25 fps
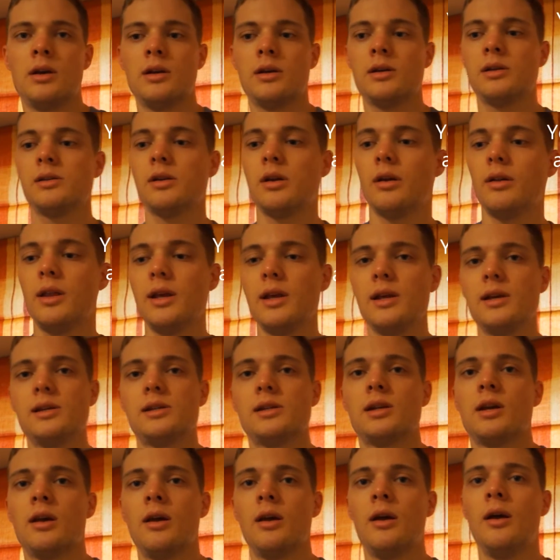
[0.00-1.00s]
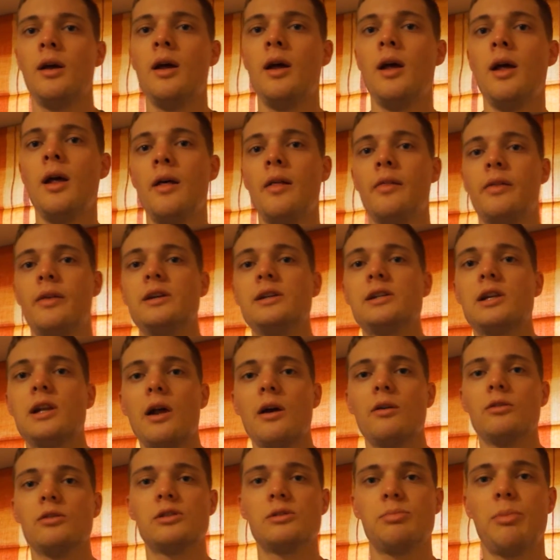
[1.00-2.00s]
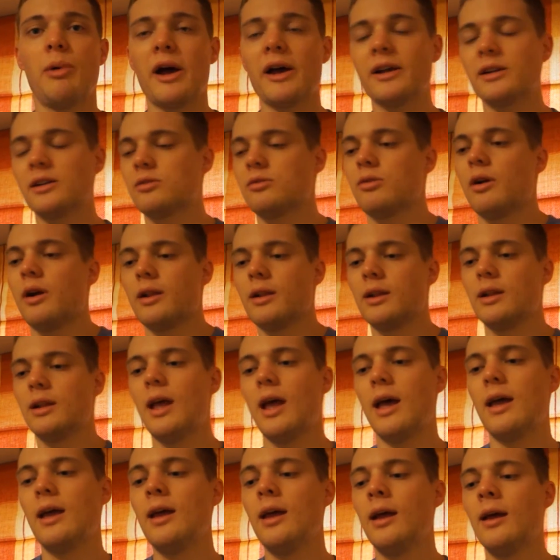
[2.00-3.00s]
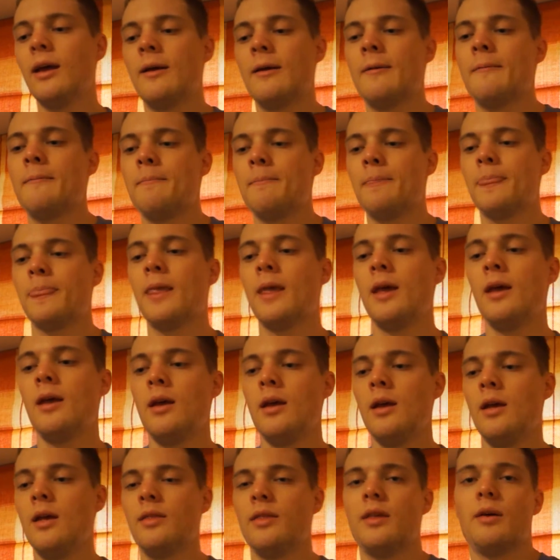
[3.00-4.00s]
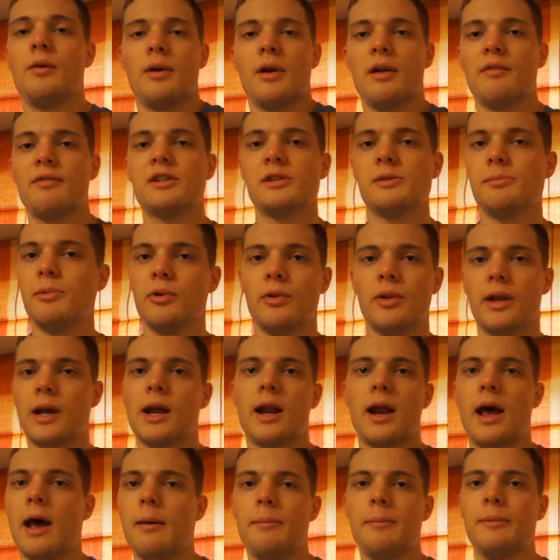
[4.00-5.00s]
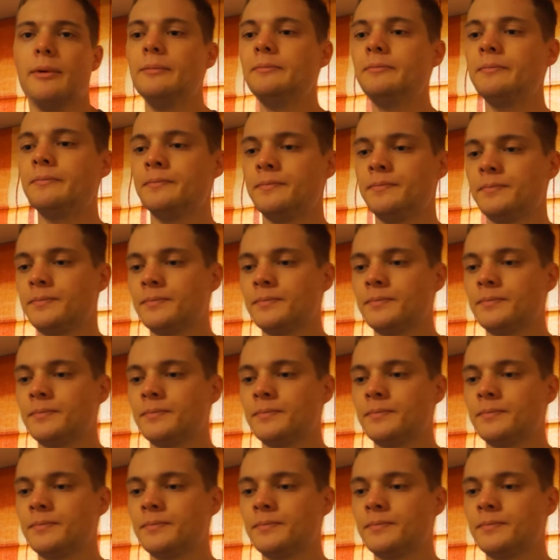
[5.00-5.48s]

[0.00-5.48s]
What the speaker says: So these little spikes throughout the day, they're inevitable, they're gonna happen.